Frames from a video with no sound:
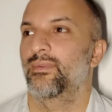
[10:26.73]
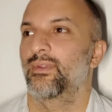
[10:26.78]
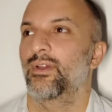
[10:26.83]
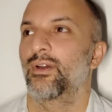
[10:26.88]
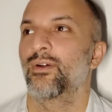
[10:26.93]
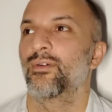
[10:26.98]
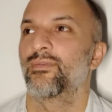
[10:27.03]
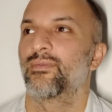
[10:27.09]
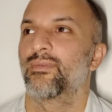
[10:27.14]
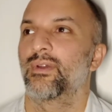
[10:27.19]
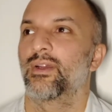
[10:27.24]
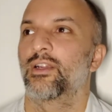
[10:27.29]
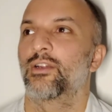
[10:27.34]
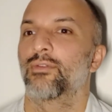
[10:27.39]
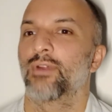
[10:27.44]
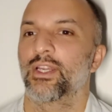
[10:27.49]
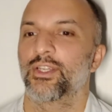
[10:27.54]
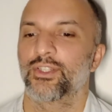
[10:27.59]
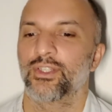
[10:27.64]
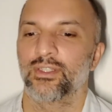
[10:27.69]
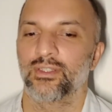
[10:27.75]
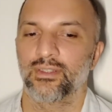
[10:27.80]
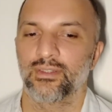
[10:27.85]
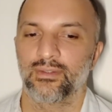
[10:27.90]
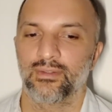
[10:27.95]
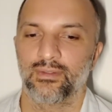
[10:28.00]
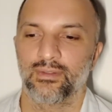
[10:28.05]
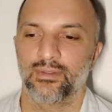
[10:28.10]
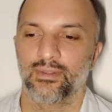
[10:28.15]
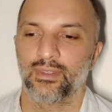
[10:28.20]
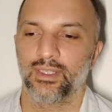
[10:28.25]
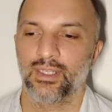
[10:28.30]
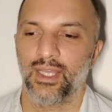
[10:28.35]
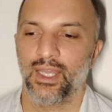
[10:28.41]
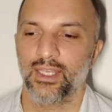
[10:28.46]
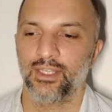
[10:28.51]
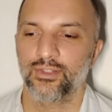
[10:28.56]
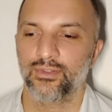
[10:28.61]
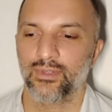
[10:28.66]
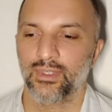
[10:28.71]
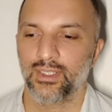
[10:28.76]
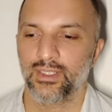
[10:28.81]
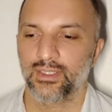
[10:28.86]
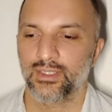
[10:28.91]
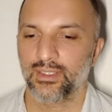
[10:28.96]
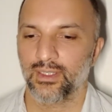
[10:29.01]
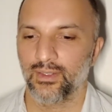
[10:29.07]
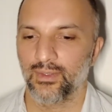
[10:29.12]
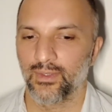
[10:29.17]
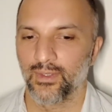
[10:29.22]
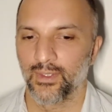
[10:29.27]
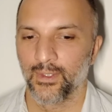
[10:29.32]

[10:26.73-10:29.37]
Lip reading: of aggression and hatred. So